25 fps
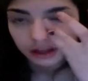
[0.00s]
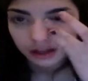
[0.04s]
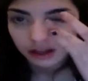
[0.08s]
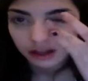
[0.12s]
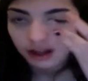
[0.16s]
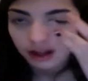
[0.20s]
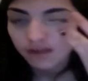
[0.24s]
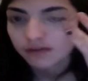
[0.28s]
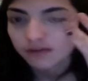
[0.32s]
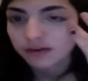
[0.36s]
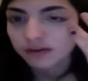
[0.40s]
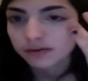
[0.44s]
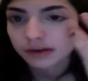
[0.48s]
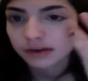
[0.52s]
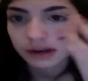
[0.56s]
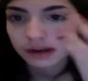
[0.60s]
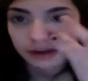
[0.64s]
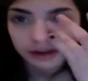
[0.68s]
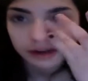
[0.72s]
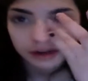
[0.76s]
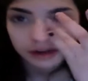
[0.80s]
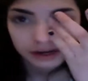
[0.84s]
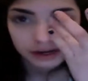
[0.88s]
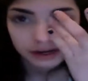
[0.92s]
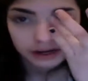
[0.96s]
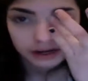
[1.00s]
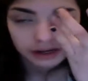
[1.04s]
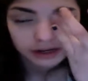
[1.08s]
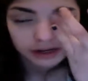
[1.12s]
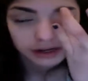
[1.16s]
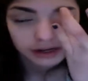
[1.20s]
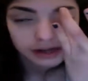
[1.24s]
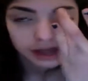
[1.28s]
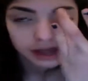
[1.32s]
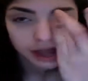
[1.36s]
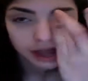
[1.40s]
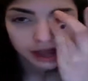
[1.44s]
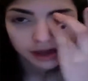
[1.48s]
everywhere, in,
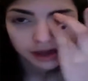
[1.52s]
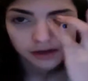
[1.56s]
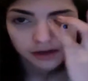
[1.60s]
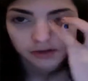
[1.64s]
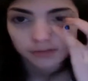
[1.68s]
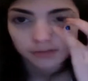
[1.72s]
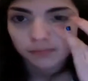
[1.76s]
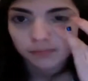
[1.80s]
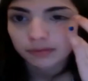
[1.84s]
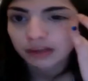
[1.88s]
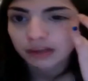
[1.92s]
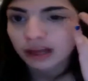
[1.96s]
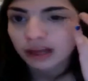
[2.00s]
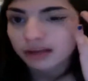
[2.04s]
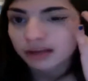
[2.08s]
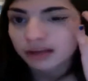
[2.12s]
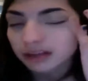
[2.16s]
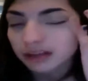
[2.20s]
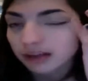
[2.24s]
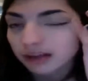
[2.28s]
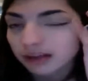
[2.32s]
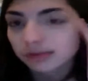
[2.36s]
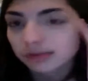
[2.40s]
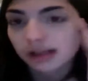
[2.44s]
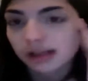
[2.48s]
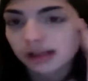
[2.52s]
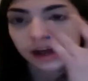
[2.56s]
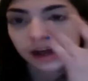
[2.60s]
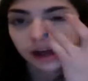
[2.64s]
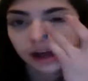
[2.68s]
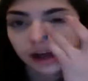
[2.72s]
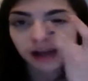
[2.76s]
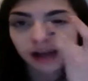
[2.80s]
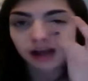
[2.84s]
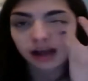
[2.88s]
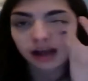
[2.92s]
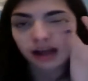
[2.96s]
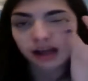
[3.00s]
out, blah, blah,
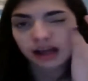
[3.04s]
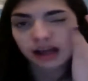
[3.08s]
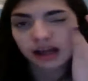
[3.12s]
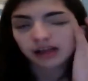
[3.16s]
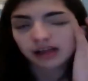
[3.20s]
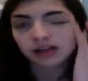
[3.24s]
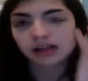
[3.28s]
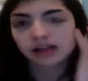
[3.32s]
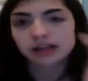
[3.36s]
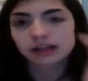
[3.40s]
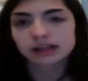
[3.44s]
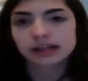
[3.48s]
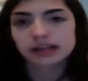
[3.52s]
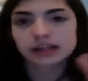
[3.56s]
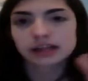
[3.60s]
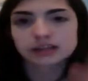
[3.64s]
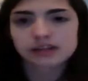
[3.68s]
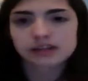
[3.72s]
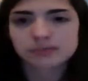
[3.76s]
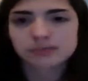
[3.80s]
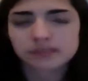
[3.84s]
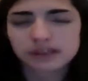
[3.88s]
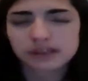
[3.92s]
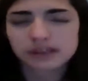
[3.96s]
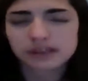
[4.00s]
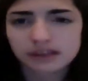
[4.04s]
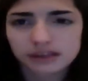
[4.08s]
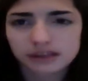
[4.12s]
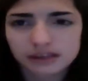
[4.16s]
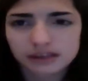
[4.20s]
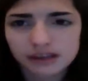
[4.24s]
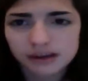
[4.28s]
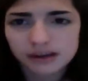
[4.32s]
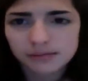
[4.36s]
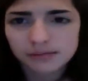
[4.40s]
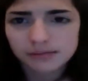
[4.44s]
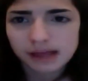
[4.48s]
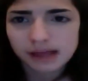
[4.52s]
blah. Okay, so I'm going to
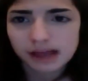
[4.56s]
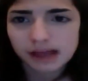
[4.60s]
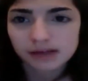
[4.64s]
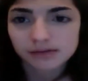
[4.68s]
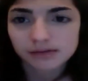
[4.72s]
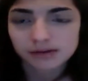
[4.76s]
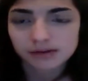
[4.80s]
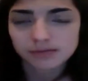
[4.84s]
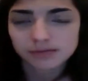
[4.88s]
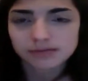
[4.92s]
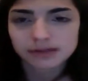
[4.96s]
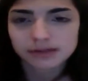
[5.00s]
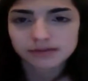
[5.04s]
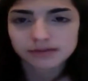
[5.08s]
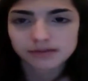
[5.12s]
come back when I'm done